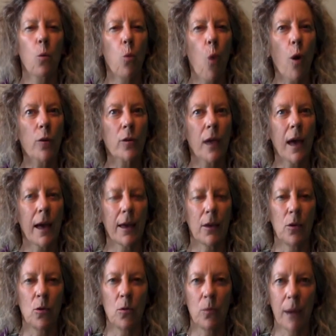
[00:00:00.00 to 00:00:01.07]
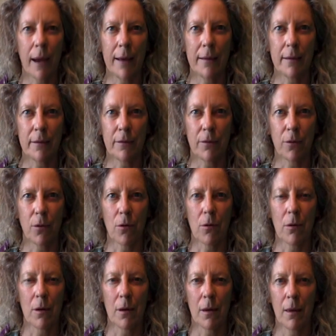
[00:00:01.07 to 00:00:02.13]
What are you waiting for?
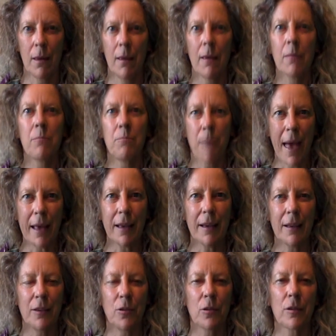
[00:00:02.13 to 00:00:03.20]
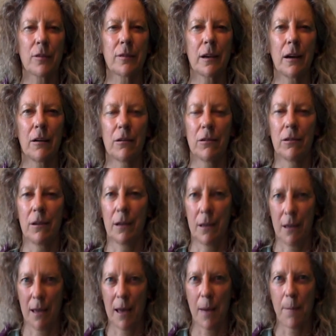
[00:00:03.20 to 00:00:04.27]
Bank in yourself.
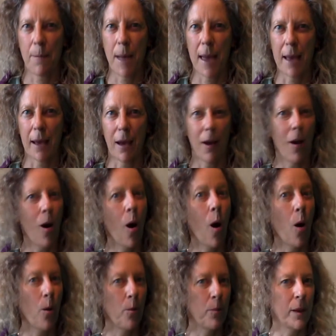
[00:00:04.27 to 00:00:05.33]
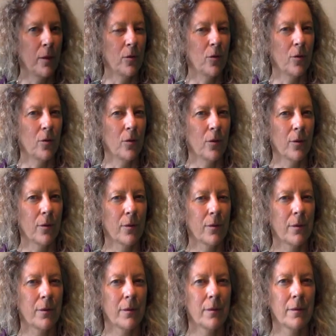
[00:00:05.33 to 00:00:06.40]
Bank on Bindu.
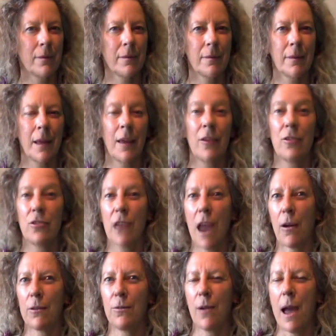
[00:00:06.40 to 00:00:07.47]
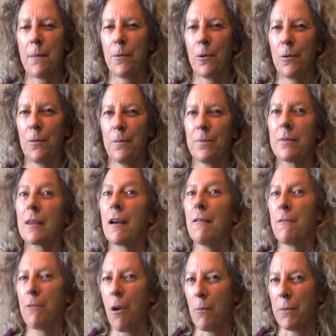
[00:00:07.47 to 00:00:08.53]
Sharon Ramel
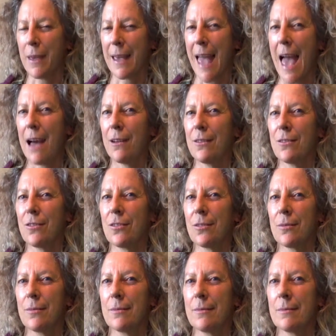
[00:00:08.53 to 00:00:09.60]
from the couch.